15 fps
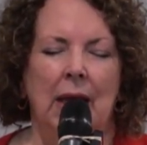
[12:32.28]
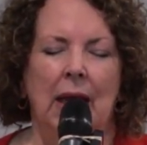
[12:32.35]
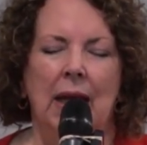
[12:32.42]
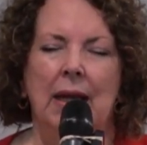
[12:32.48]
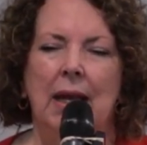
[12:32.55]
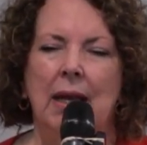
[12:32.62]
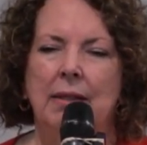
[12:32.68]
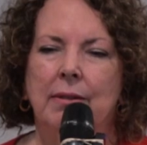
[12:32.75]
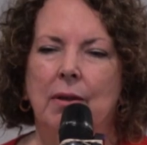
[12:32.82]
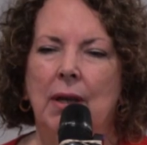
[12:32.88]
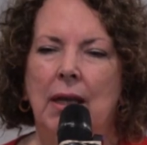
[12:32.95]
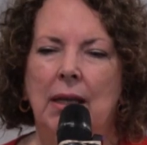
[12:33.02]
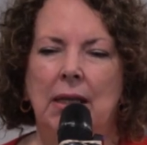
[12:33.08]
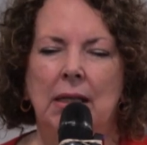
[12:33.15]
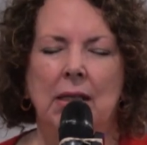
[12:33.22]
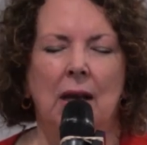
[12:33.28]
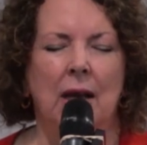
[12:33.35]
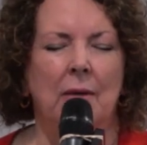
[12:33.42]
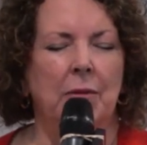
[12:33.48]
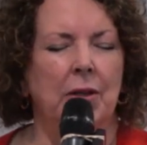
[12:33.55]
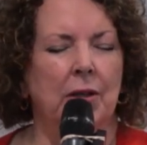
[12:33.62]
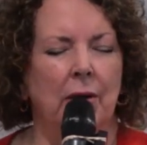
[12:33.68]
And so any
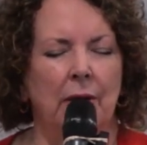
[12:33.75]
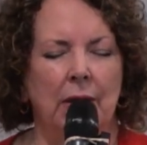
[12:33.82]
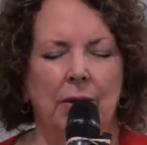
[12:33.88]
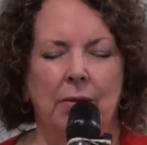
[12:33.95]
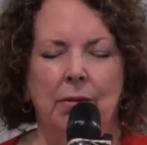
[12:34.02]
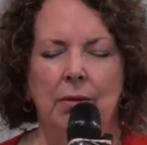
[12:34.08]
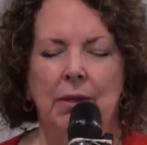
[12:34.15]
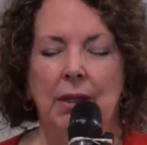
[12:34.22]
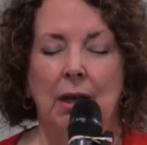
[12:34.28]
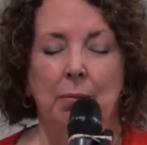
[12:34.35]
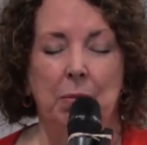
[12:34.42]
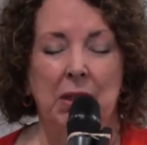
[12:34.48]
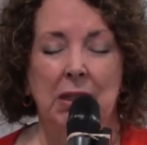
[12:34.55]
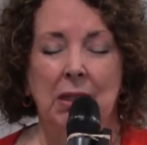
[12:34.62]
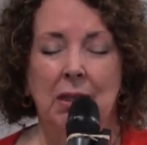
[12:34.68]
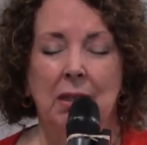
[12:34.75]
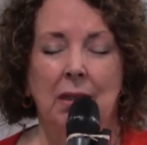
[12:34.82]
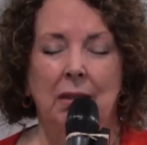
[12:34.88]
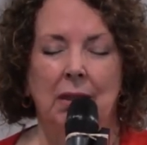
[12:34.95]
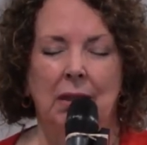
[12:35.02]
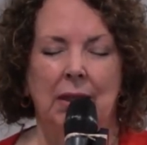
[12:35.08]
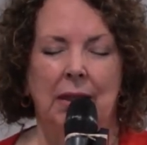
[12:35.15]
time you're going through,
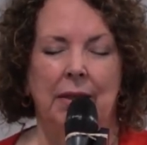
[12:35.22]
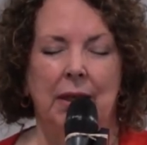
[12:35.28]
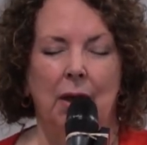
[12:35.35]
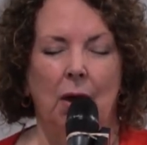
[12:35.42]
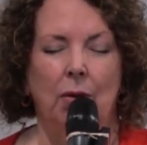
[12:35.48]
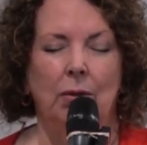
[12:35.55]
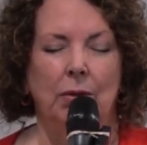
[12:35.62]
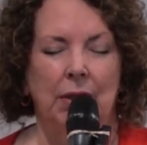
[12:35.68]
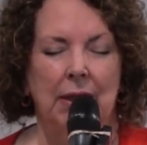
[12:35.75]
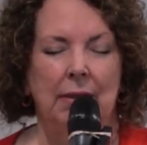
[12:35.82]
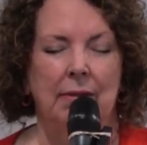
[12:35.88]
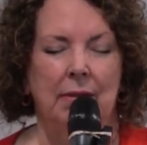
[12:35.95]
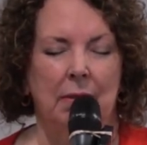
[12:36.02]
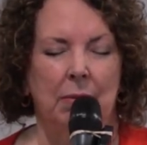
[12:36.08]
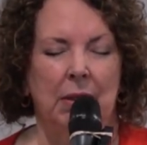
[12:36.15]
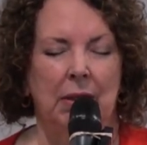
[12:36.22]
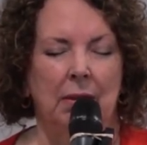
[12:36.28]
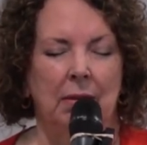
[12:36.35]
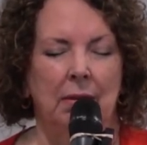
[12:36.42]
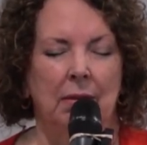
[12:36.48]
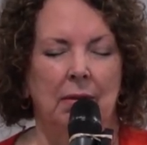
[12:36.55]
particularly the Old Testament,